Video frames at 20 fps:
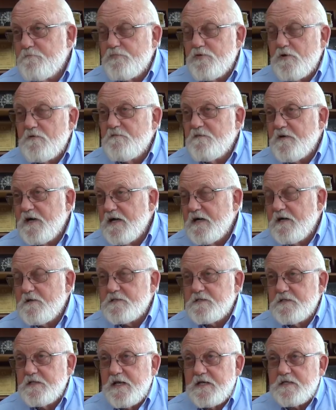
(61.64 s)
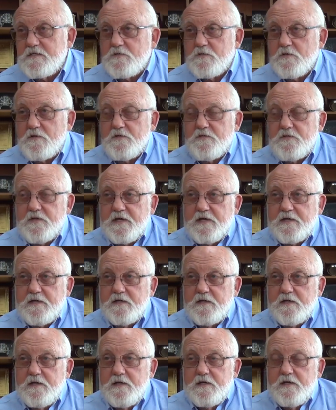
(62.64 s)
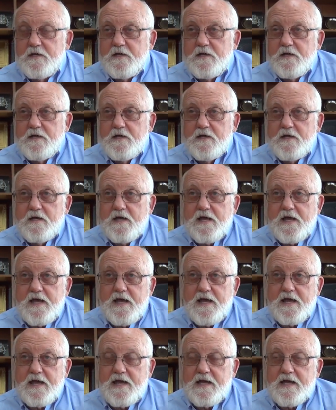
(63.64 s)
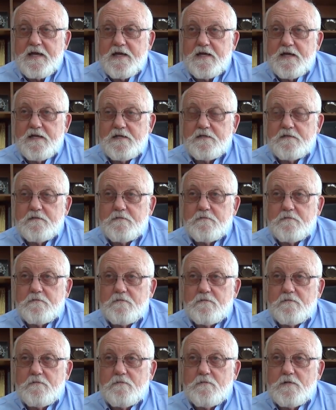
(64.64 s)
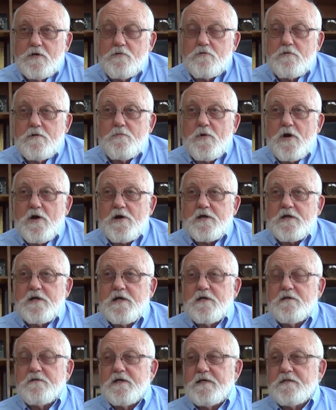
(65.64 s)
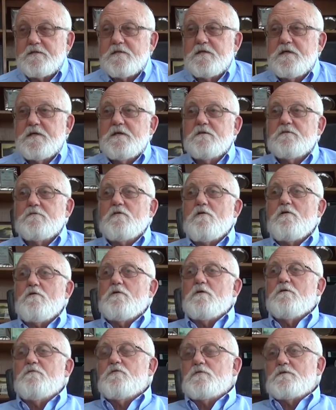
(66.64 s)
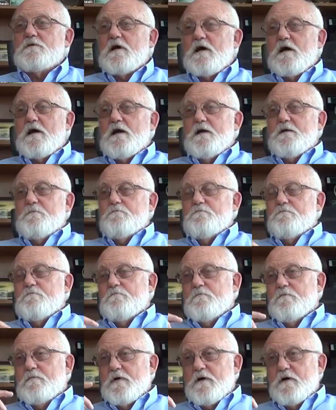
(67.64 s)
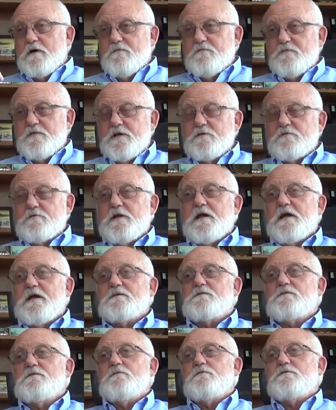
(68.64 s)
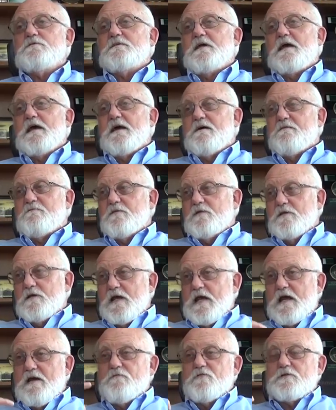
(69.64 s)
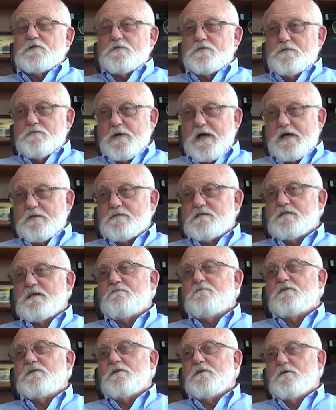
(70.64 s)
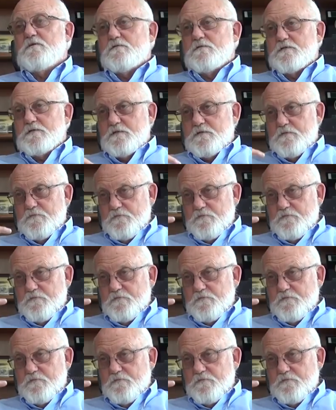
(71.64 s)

profiles and that sort of thing. And we're remarking that the turnover time of international staff on the average is about seven years.